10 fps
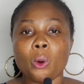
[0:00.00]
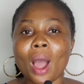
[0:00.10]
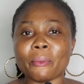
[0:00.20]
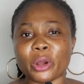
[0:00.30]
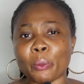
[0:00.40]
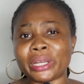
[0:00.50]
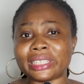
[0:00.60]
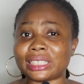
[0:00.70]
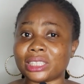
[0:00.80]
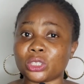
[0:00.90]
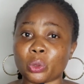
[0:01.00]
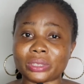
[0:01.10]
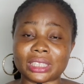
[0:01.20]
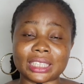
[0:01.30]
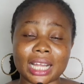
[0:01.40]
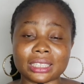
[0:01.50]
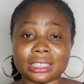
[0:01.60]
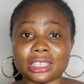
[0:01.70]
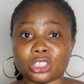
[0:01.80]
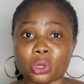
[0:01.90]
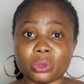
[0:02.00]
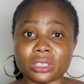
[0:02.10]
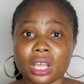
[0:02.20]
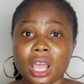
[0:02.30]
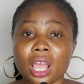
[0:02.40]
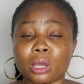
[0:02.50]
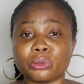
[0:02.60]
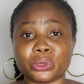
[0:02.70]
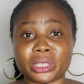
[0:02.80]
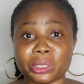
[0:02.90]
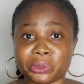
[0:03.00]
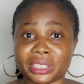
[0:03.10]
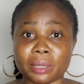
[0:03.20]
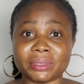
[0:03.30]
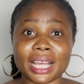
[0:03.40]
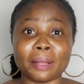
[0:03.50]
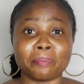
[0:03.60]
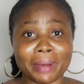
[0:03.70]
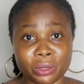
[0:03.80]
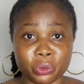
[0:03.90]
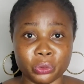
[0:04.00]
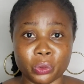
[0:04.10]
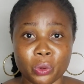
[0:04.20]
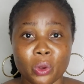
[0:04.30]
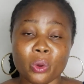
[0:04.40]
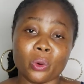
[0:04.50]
What I'm recommending sea salt is that sea salt helps to kill germs and bad odor